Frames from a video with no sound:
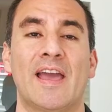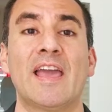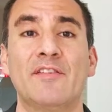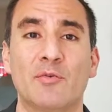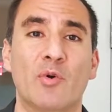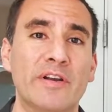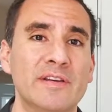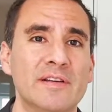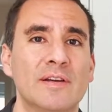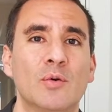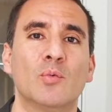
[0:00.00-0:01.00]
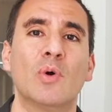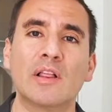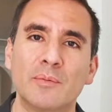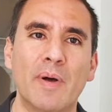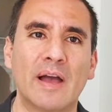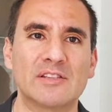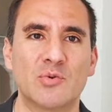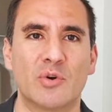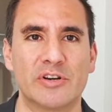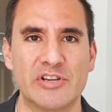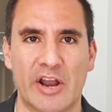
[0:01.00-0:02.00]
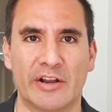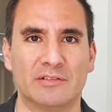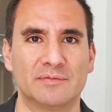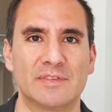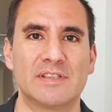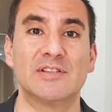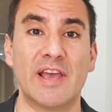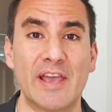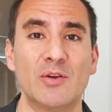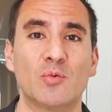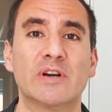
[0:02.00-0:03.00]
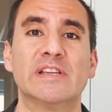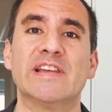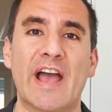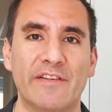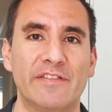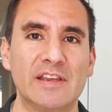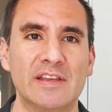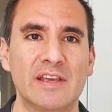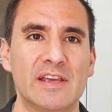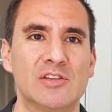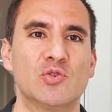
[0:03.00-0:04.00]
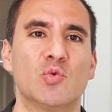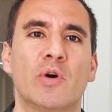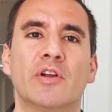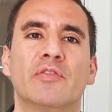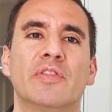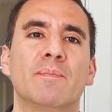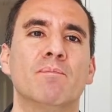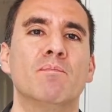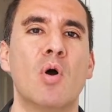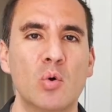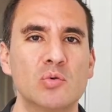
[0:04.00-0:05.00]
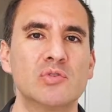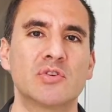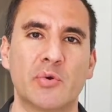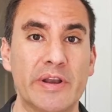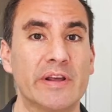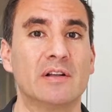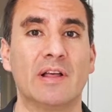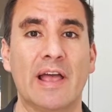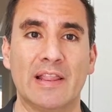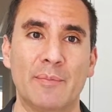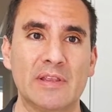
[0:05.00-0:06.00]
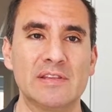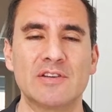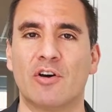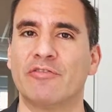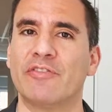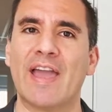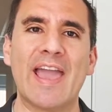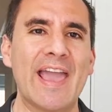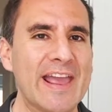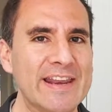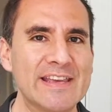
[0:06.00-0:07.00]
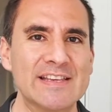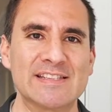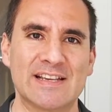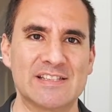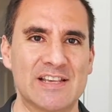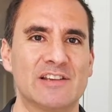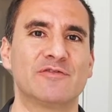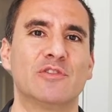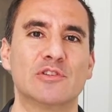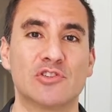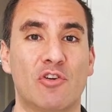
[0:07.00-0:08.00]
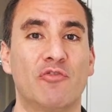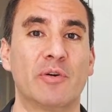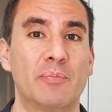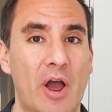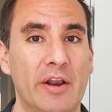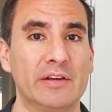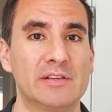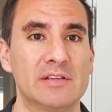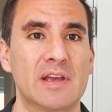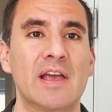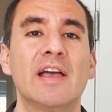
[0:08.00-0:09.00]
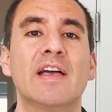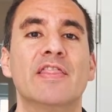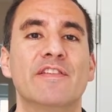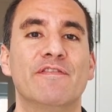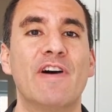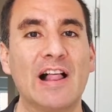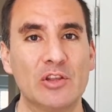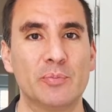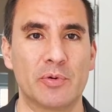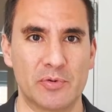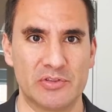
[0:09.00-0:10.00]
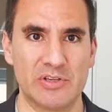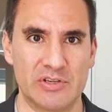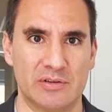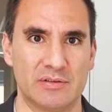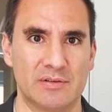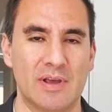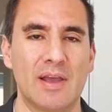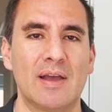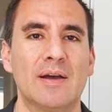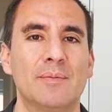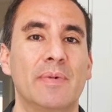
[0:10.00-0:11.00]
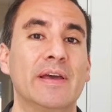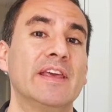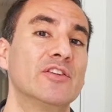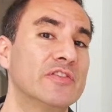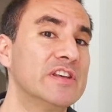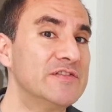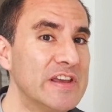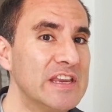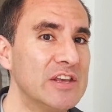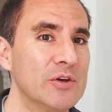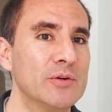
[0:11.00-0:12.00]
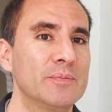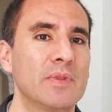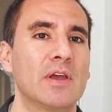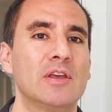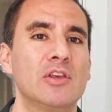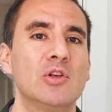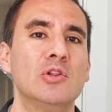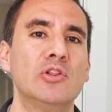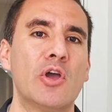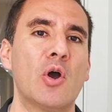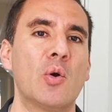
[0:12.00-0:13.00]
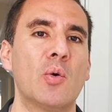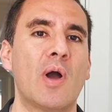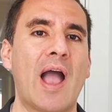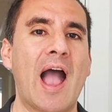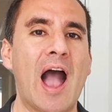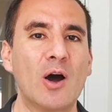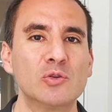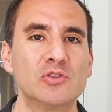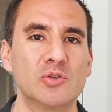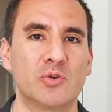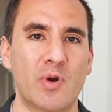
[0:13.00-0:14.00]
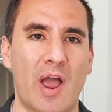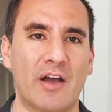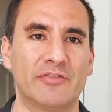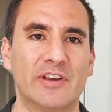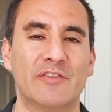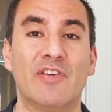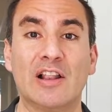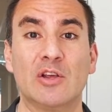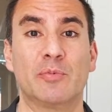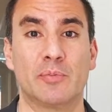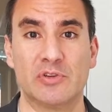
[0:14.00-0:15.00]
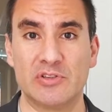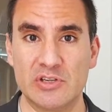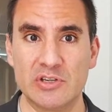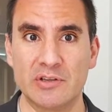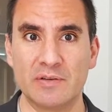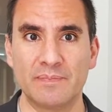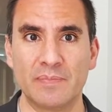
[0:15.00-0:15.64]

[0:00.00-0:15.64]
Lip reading: Hey everyone, welcome back to our channel. Today we're diving into one of the most critical elements of any successful software product, the value proposition. By the end of this video, you'll know how to craft a value proposition